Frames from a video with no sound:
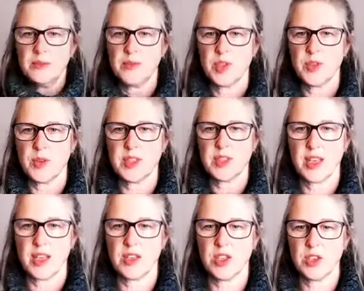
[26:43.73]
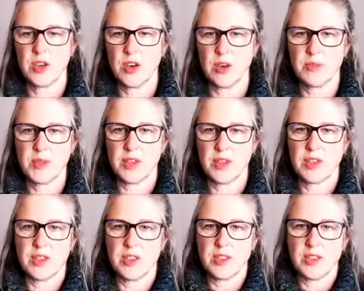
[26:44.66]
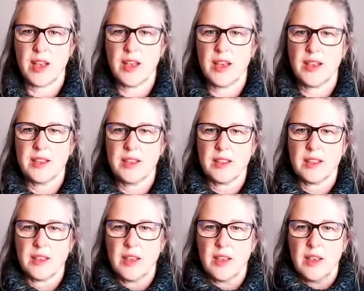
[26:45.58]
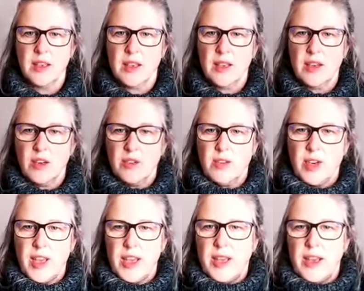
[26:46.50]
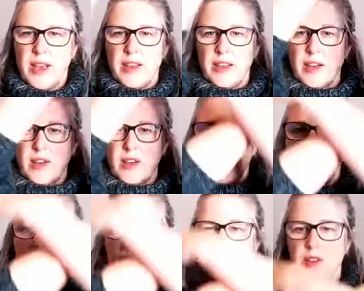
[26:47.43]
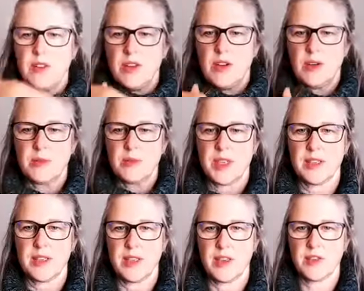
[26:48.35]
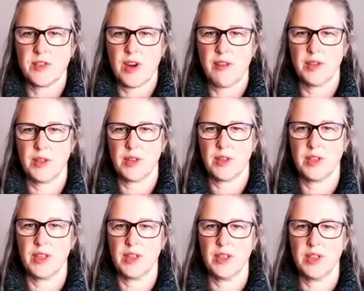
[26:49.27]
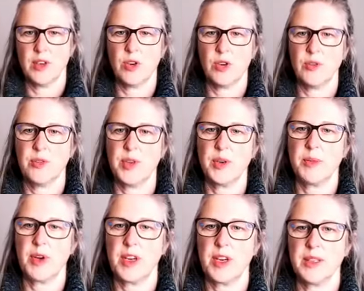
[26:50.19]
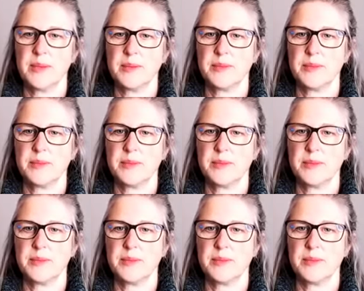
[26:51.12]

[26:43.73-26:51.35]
So extend your arms out to your sides and overhead, and then cross your arms as they travel over your body.